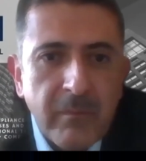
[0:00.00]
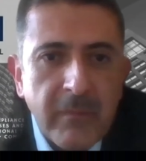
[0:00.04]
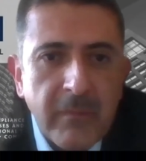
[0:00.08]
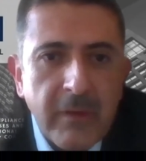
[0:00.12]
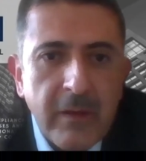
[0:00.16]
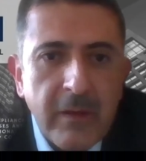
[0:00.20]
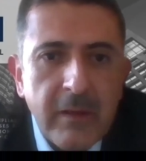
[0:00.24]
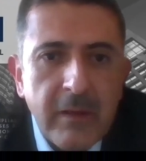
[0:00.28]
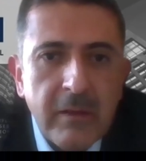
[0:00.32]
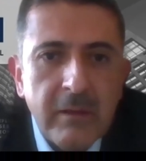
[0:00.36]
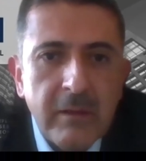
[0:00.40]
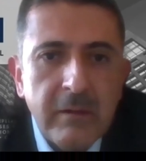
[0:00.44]

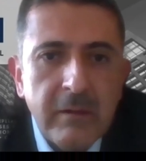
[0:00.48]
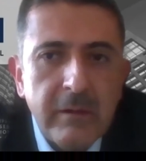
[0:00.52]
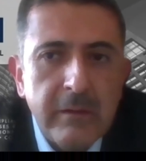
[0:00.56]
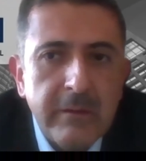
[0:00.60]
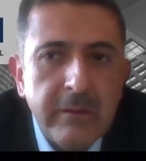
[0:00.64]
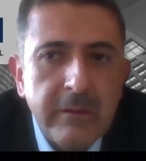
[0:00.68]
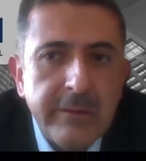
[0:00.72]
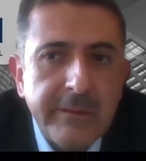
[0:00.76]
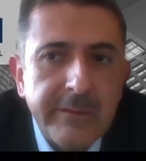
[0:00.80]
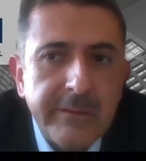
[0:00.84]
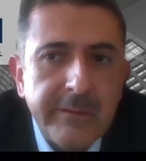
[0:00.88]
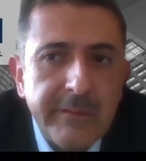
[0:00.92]

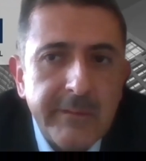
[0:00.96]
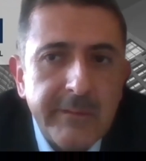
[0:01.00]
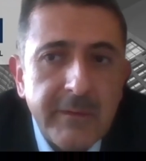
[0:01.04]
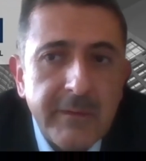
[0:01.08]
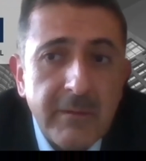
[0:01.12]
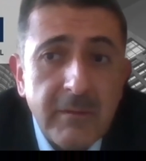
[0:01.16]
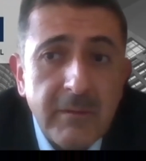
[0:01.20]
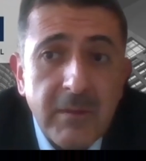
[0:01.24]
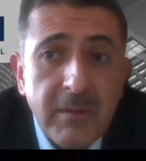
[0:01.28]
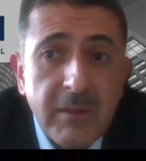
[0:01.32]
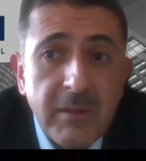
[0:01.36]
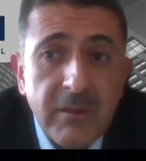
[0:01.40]

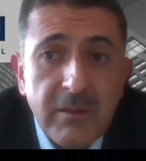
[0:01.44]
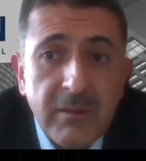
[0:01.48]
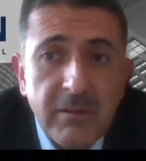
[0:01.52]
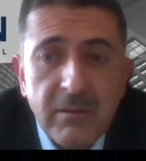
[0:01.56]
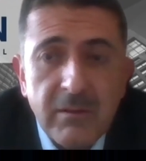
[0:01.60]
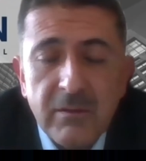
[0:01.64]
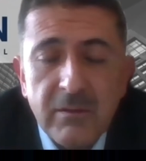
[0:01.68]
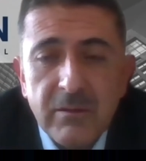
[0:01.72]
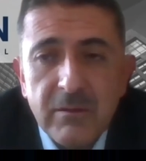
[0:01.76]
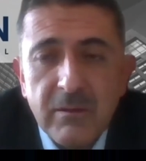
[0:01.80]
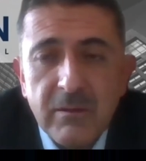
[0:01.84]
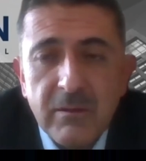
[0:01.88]
It
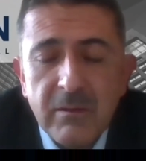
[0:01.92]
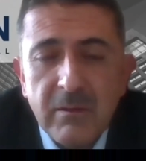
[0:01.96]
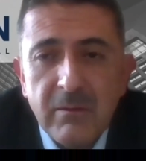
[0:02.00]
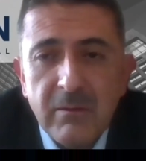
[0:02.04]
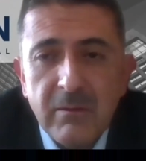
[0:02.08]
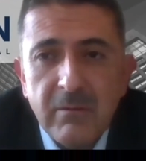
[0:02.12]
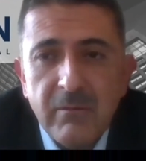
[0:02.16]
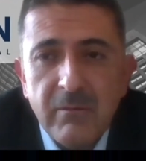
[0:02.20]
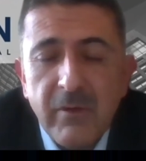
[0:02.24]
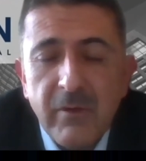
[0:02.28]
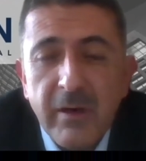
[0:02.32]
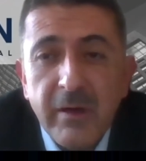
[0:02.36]
is
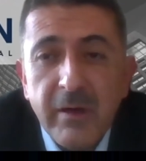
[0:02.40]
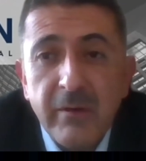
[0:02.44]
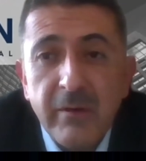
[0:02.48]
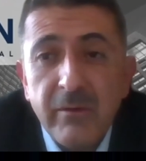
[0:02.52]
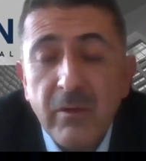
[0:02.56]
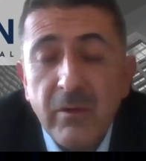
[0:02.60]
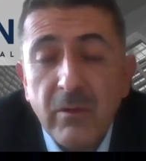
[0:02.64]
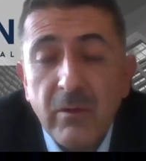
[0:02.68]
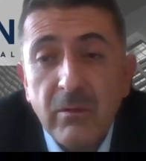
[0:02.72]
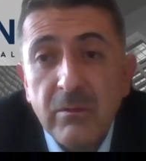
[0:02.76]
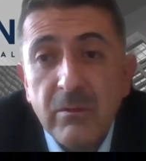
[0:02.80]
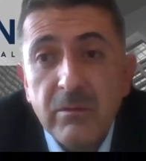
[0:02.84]

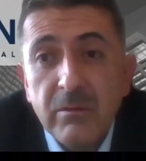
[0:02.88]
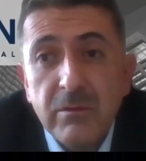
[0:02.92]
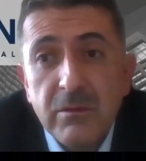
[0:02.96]
variable,